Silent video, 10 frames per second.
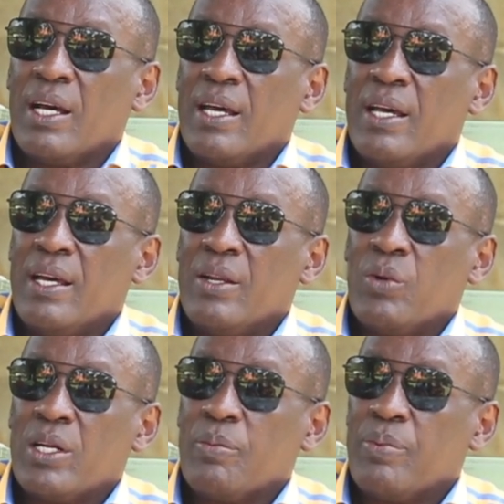
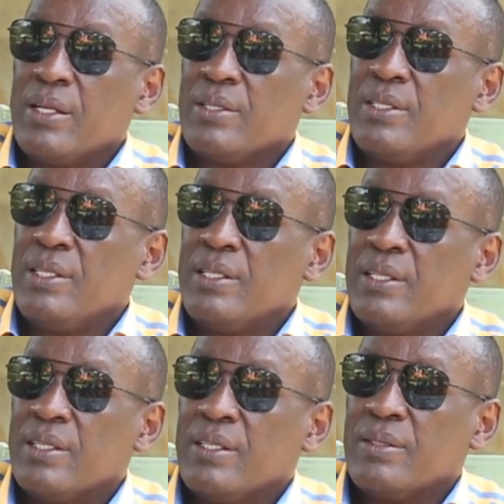and what happens in
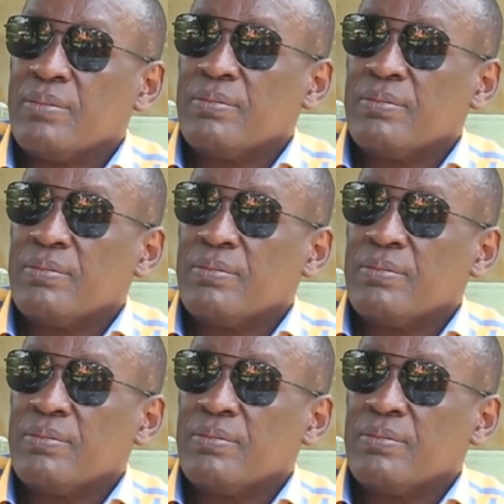uh,